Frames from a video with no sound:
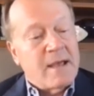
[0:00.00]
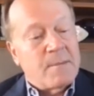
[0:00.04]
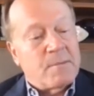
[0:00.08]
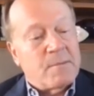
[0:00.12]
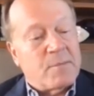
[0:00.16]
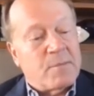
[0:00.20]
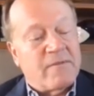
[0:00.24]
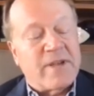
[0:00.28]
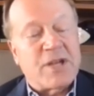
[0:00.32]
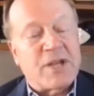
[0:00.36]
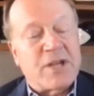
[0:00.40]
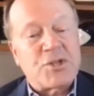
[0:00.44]

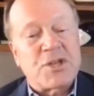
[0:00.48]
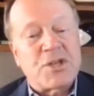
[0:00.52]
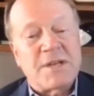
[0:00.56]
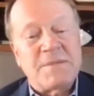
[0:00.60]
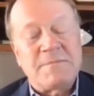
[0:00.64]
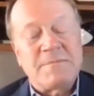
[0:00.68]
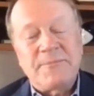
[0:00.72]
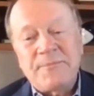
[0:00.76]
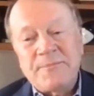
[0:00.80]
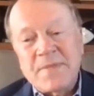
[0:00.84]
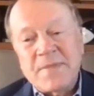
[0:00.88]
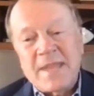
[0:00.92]

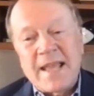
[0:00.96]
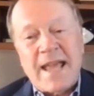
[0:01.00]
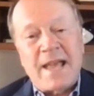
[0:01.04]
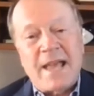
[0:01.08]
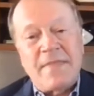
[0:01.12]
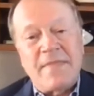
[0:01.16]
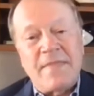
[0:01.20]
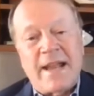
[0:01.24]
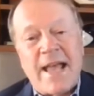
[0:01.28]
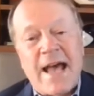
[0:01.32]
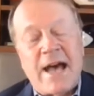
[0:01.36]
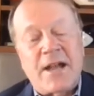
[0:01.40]
prevention,
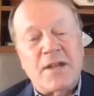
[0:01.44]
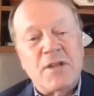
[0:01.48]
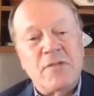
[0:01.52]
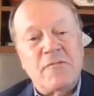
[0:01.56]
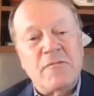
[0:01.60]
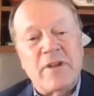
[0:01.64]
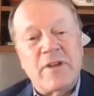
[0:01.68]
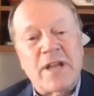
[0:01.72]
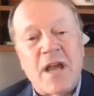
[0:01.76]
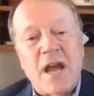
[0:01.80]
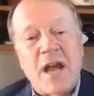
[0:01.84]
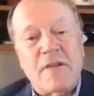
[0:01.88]
and then how do
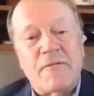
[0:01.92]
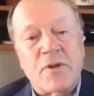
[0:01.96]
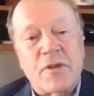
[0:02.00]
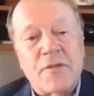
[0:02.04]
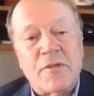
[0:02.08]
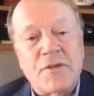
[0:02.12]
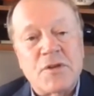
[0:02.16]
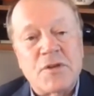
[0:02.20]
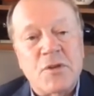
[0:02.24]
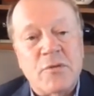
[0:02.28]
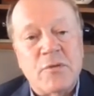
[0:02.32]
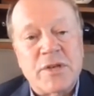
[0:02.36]
you recover,
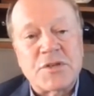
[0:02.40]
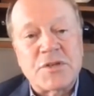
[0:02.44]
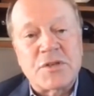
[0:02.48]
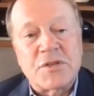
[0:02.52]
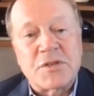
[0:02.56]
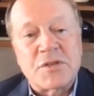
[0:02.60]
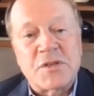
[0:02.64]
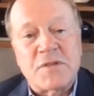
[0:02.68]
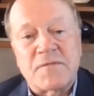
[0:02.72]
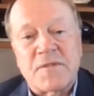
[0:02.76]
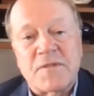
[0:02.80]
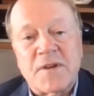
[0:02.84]
the two
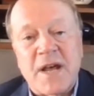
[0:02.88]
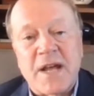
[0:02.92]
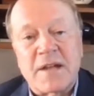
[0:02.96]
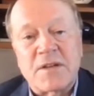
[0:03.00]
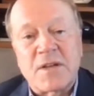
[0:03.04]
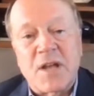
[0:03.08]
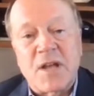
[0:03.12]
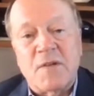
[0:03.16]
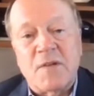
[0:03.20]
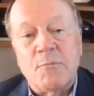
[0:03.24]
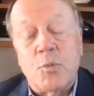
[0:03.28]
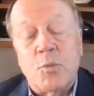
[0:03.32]
issues in
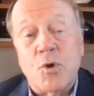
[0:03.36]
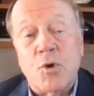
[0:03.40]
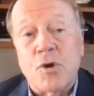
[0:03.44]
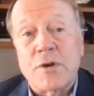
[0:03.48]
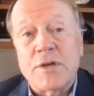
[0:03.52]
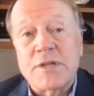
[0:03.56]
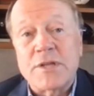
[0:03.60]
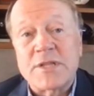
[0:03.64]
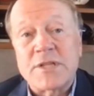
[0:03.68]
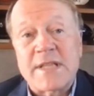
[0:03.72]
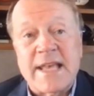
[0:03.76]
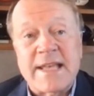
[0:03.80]
front of
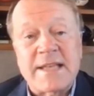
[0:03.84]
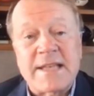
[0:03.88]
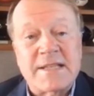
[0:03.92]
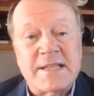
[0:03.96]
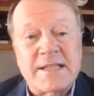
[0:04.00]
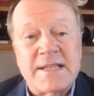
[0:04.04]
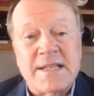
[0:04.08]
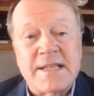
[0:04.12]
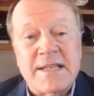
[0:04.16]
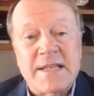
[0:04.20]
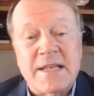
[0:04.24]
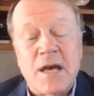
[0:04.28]
words and
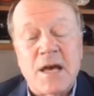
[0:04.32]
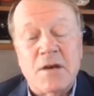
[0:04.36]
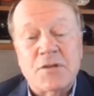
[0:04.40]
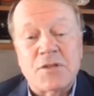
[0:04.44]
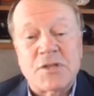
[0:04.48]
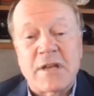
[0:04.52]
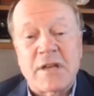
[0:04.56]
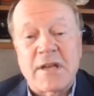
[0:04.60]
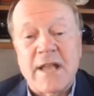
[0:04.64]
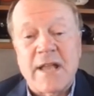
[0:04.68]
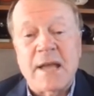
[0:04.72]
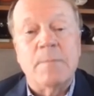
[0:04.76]

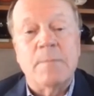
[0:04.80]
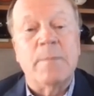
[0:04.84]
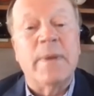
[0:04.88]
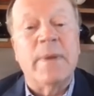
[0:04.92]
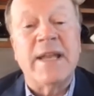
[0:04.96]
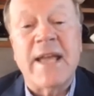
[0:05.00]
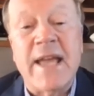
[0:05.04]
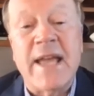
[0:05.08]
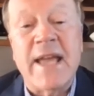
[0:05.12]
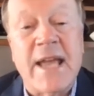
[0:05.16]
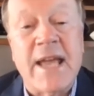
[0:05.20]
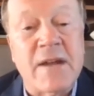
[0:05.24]
CEOs today.
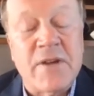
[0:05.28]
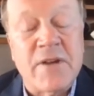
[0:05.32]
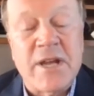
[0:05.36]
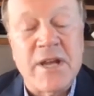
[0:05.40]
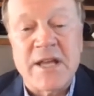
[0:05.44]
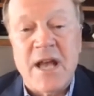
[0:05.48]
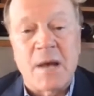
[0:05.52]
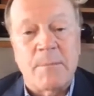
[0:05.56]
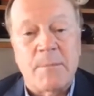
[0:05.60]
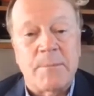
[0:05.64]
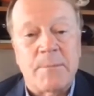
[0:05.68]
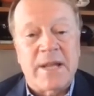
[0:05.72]
But every
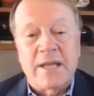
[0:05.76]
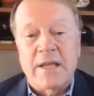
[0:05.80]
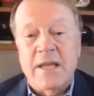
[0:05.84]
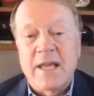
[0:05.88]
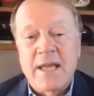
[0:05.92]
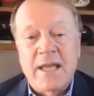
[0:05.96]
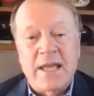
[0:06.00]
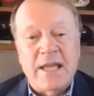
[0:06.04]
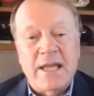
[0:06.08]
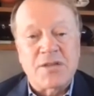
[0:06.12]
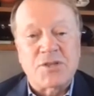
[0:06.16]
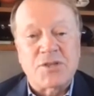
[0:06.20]
company
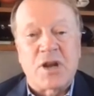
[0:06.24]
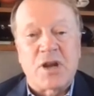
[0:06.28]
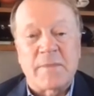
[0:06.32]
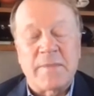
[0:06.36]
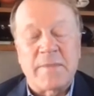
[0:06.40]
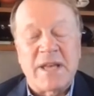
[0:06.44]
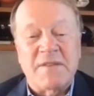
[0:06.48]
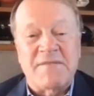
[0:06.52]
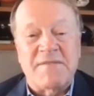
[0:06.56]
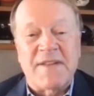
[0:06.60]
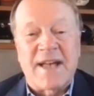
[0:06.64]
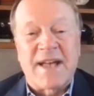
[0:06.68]
is going to
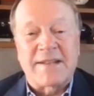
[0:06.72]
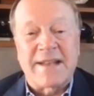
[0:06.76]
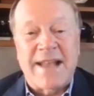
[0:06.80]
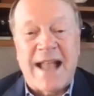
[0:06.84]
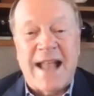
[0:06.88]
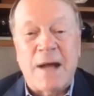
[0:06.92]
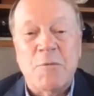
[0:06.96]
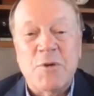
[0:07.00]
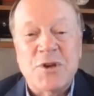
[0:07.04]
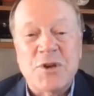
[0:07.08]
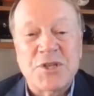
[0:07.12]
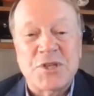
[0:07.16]
be affected.
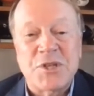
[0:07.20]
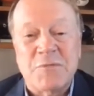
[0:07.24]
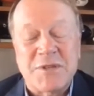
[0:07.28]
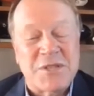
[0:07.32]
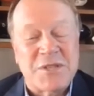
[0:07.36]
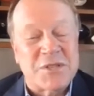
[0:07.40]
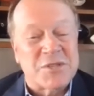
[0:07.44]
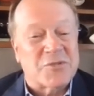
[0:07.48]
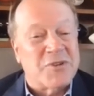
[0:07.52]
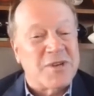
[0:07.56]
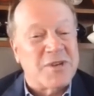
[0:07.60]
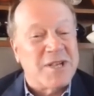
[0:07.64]
I wish it
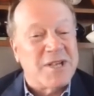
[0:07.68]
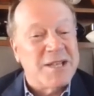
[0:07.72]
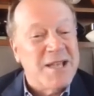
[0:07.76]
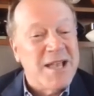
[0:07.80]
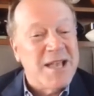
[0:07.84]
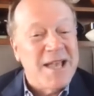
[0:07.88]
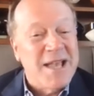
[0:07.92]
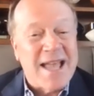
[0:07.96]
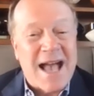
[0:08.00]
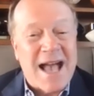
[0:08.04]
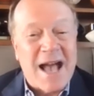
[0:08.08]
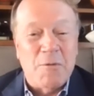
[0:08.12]
was 3.
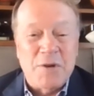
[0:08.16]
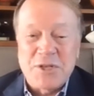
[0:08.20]
I